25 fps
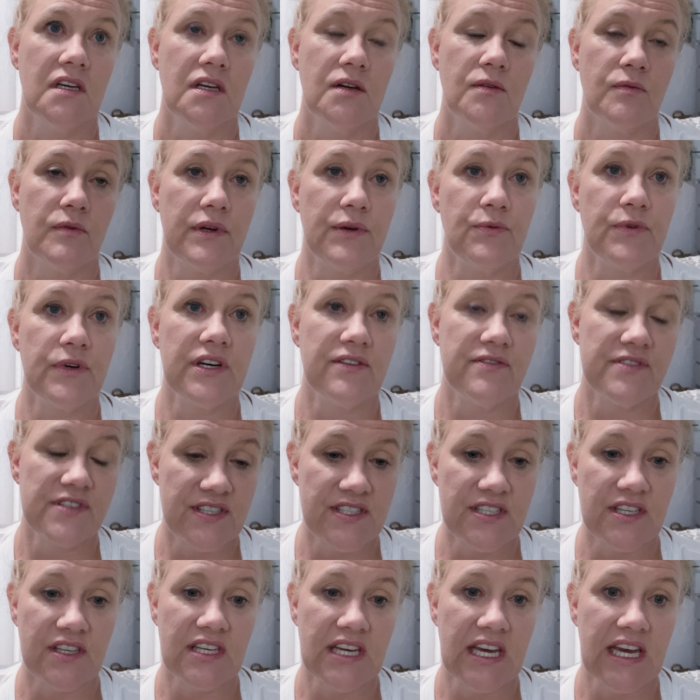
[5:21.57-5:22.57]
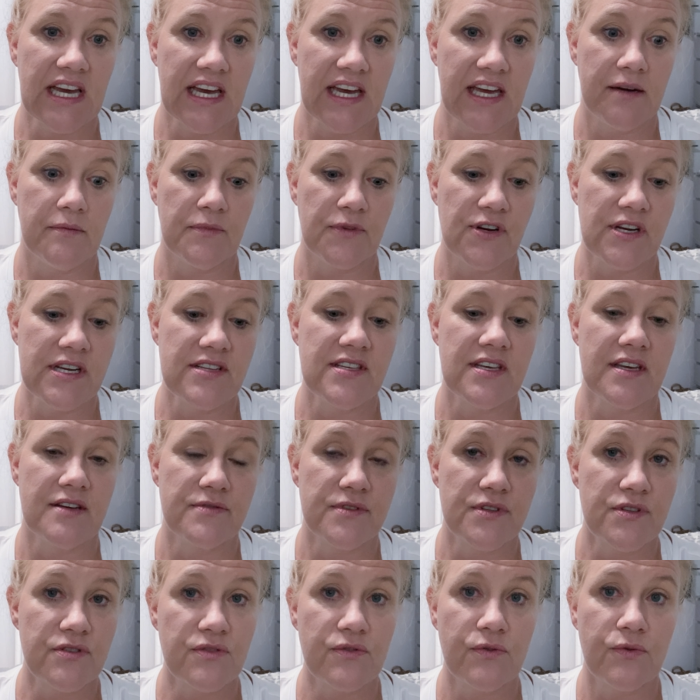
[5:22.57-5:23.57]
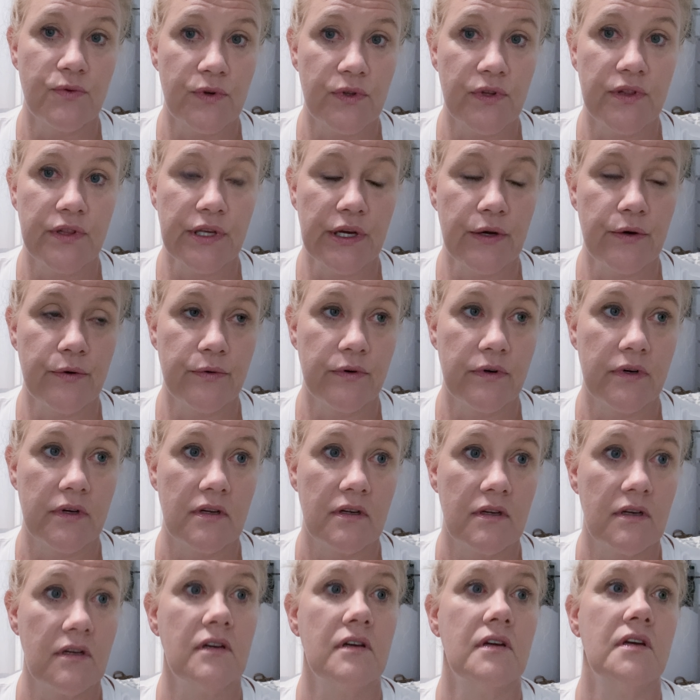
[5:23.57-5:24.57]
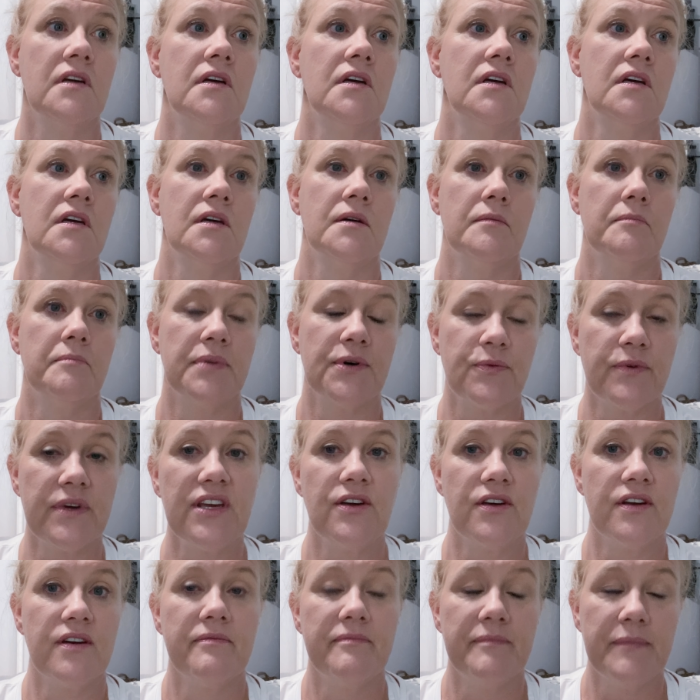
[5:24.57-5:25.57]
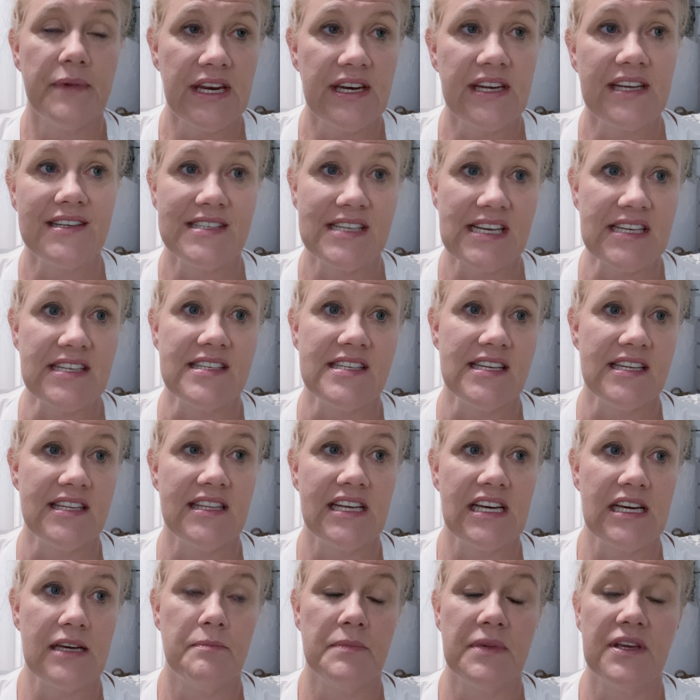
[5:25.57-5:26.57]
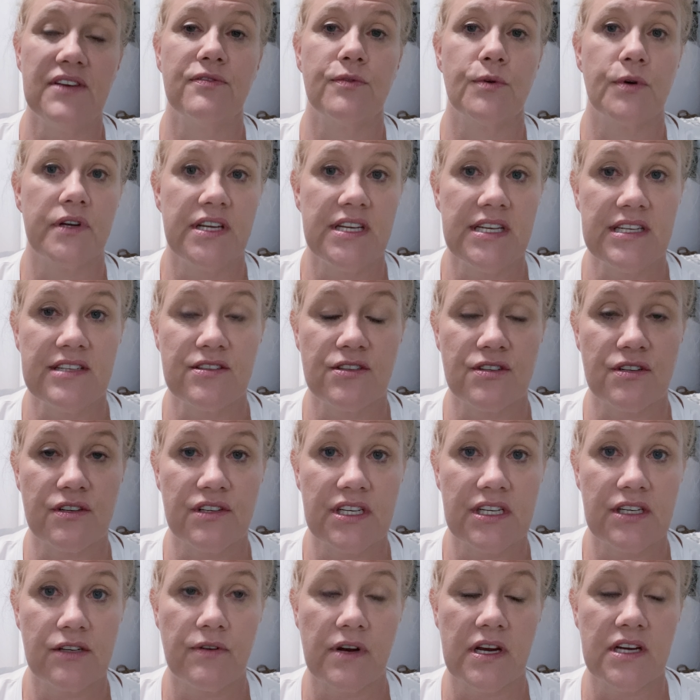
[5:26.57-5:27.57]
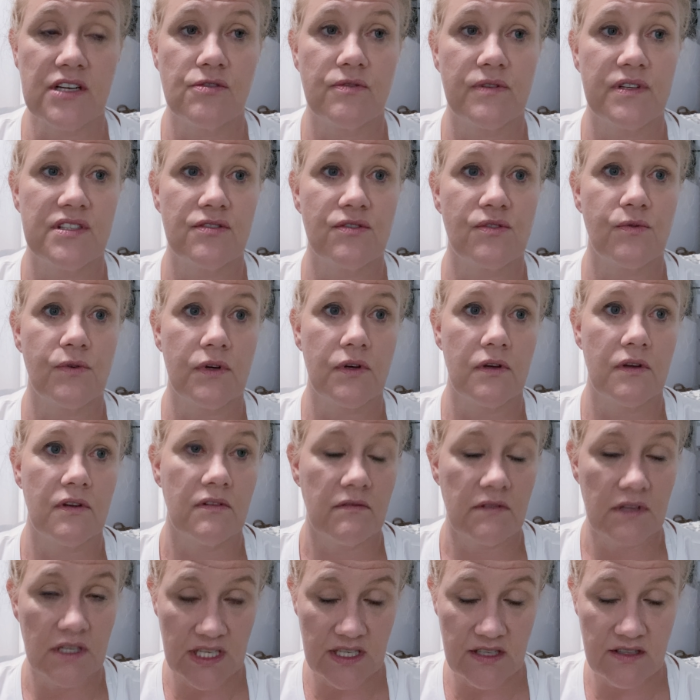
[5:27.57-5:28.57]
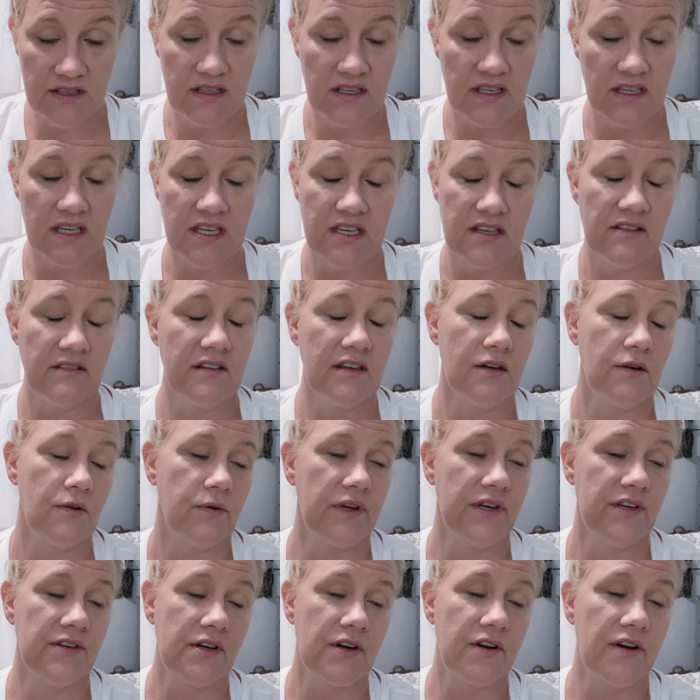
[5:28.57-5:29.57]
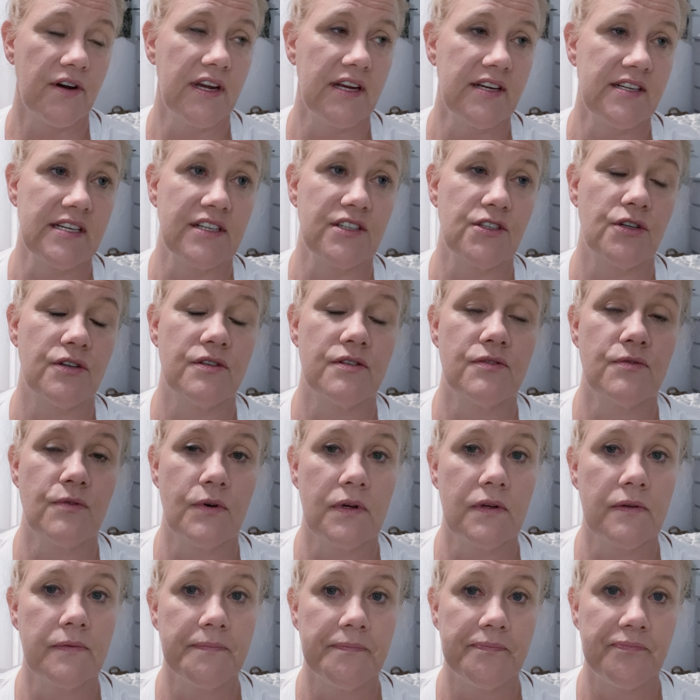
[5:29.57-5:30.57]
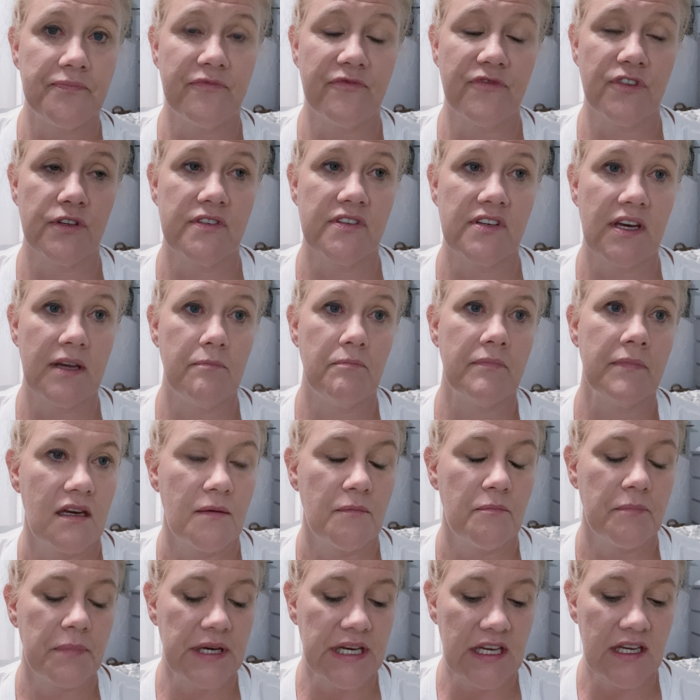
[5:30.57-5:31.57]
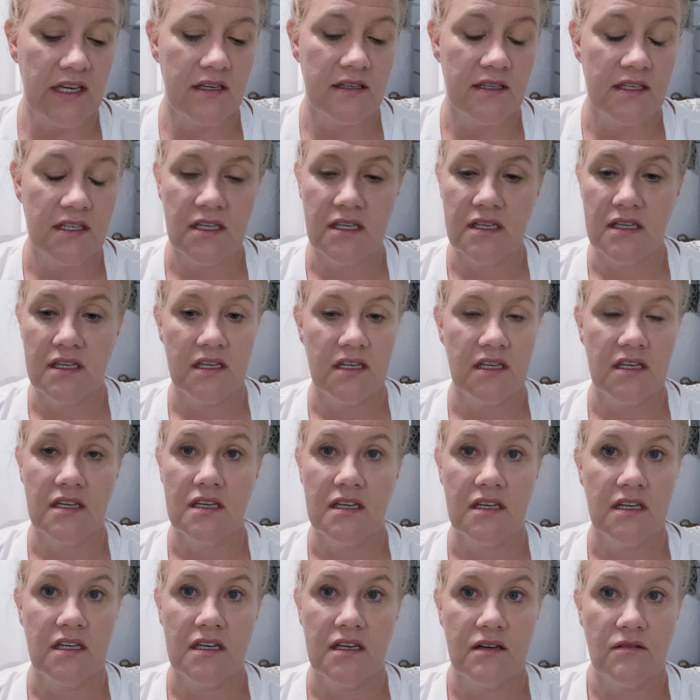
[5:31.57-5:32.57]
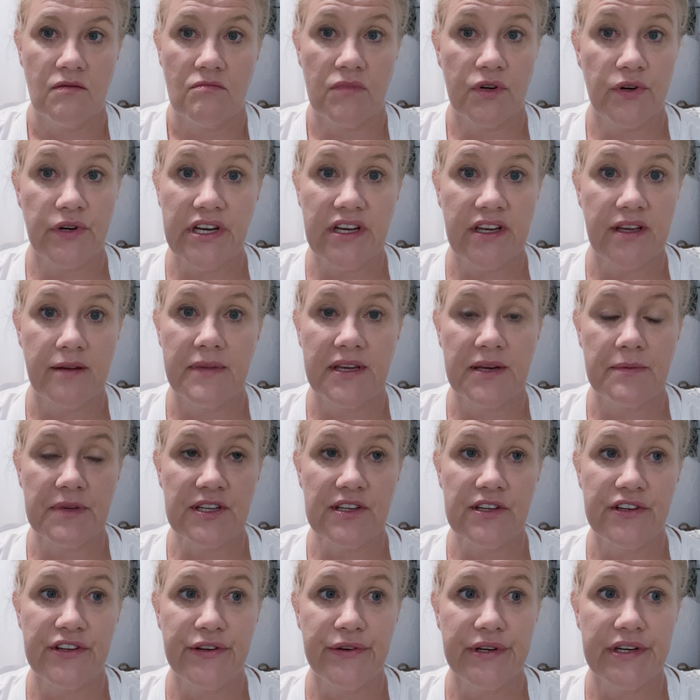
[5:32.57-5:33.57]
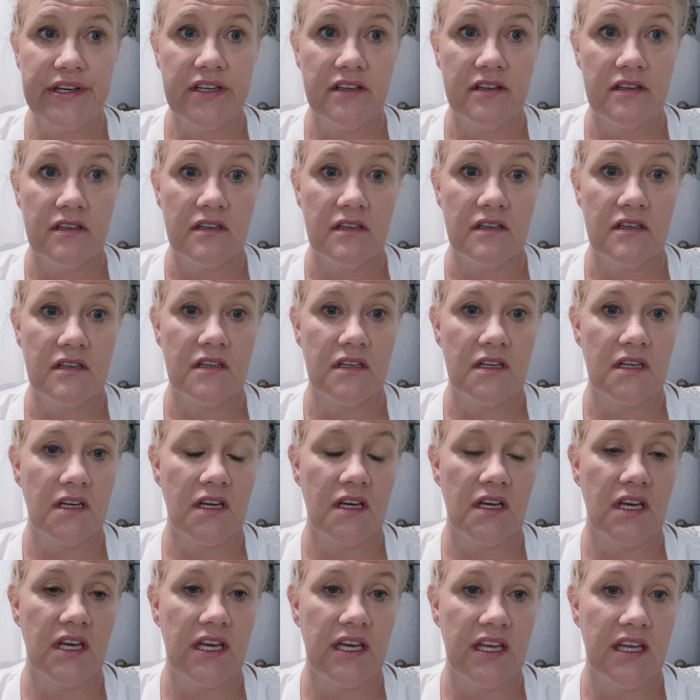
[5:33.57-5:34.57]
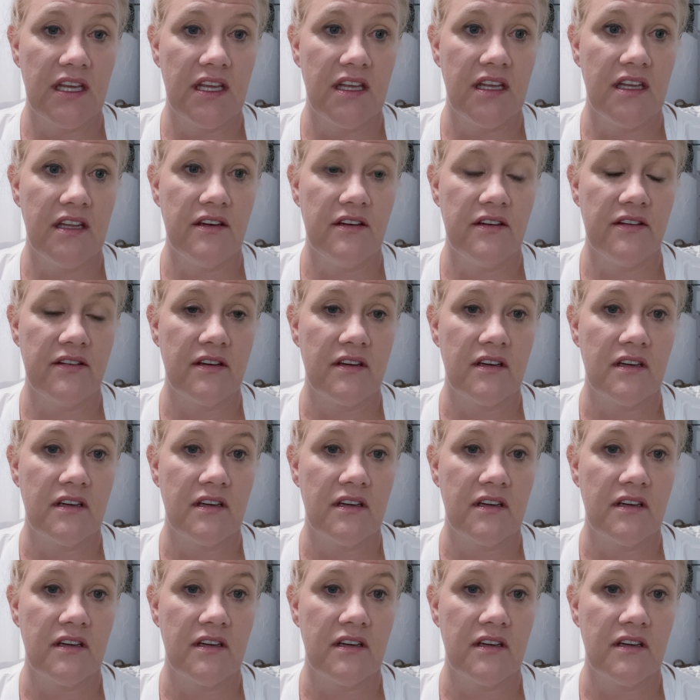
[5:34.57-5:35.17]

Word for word: We would have still had Mauricio's school loan, but we could have made a dent in that before he started graduate school, going to architecture school full time. But we're not going to be able to do it. And